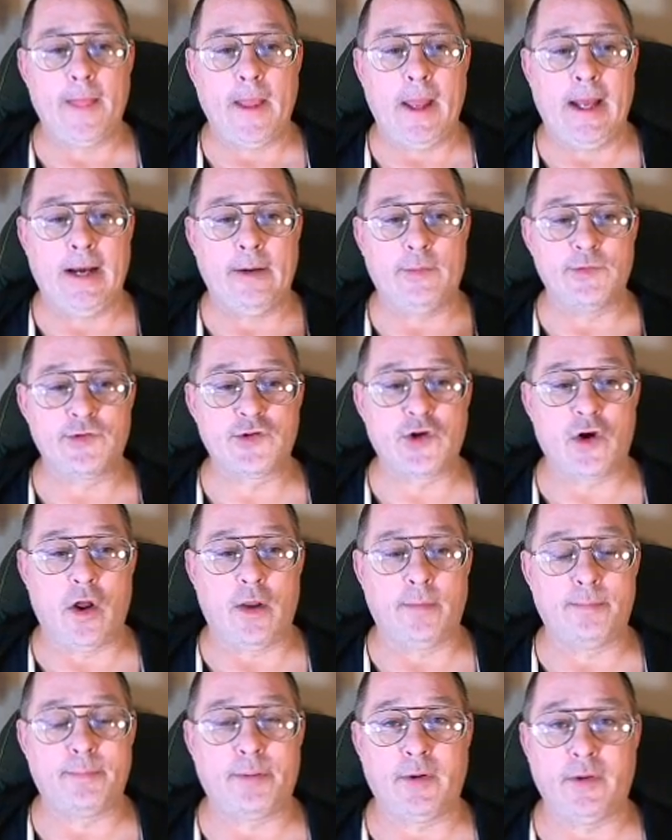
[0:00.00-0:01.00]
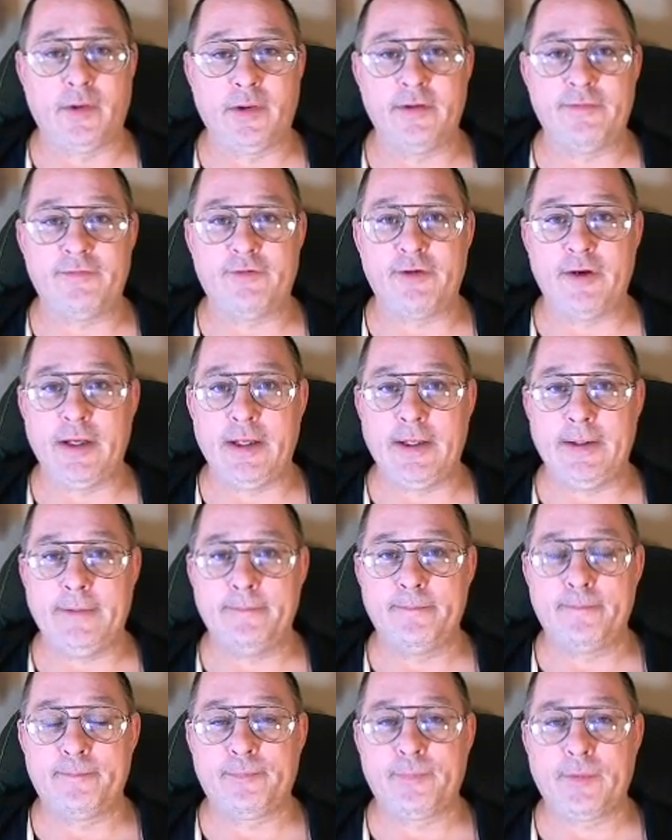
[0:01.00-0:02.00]
And it was called Polyphony.
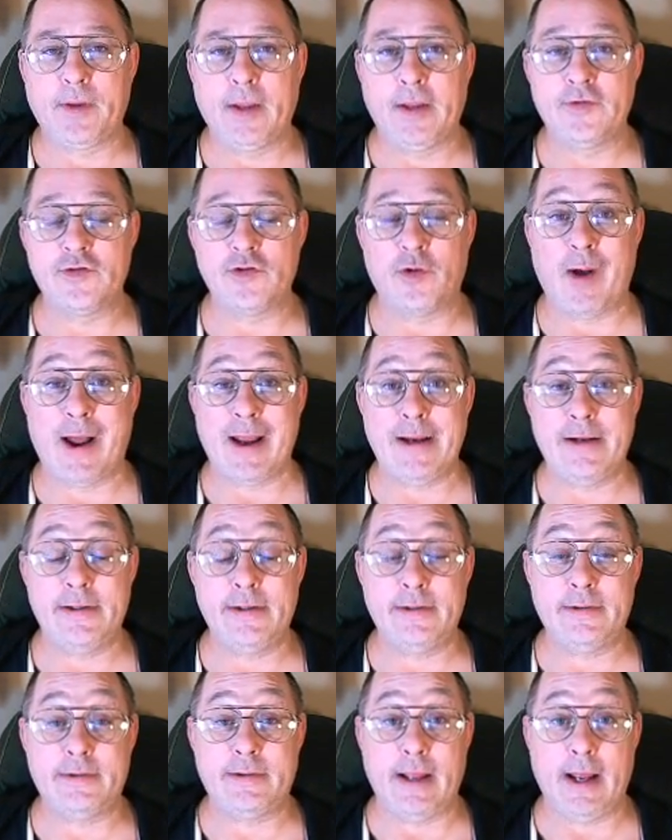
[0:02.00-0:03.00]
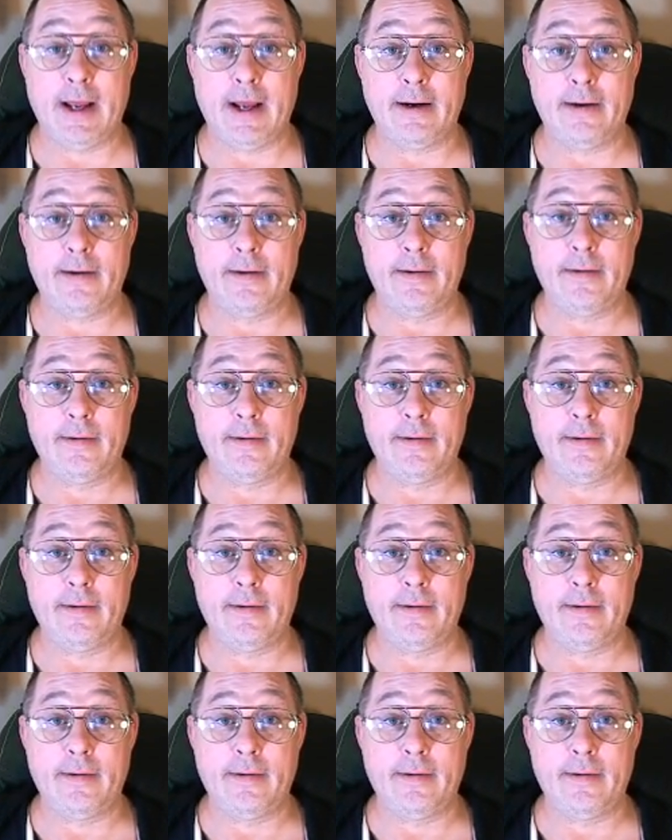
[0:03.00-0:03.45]
And so I did that.